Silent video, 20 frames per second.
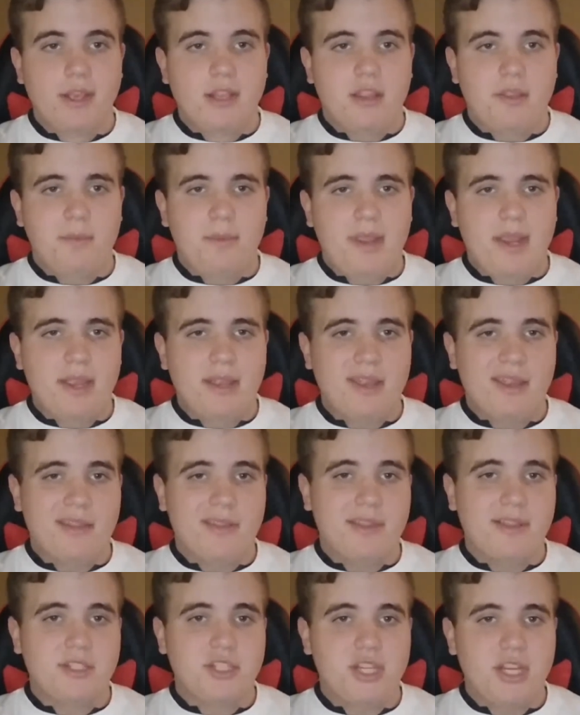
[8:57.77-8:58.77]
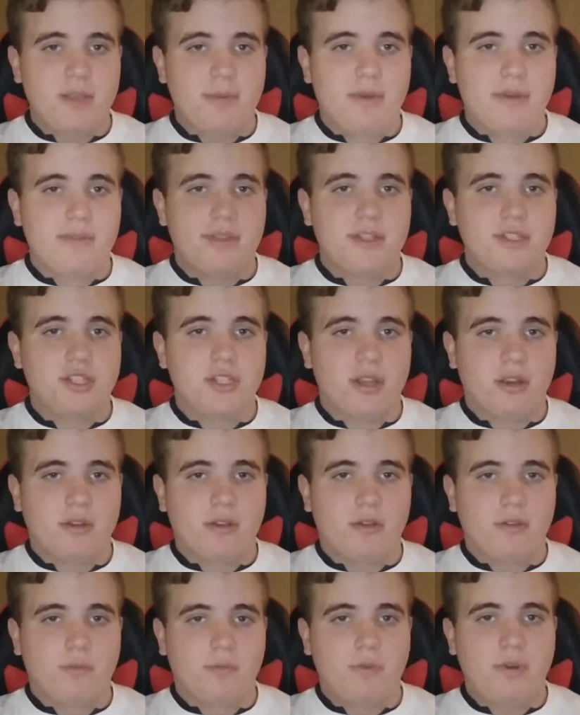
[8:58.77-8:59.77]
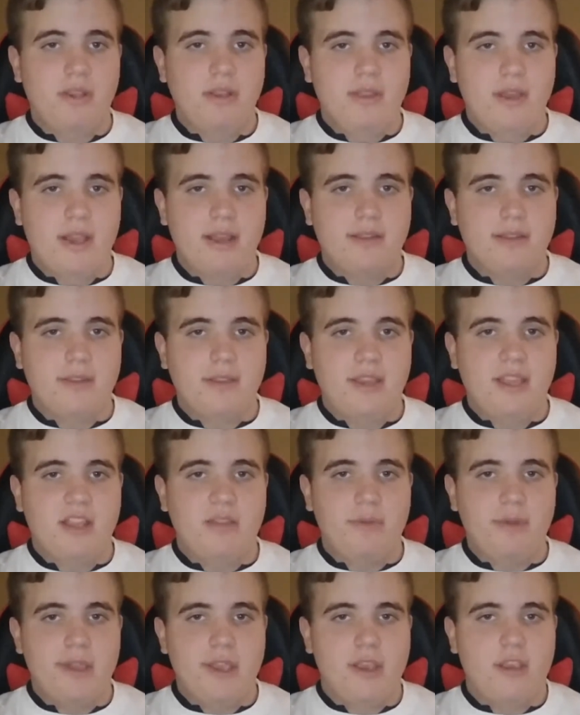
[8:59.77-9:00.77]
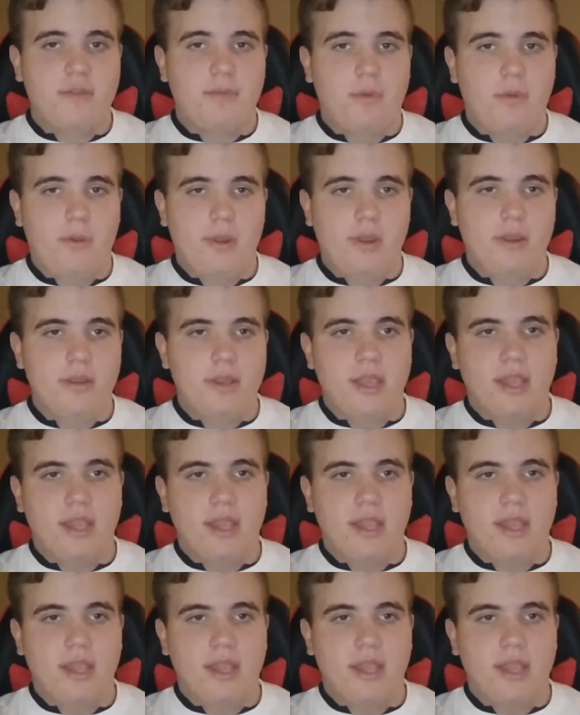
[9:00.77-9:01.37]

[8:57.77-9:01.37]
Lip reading: The man in The Gem of the Jungle realizes he is being exploited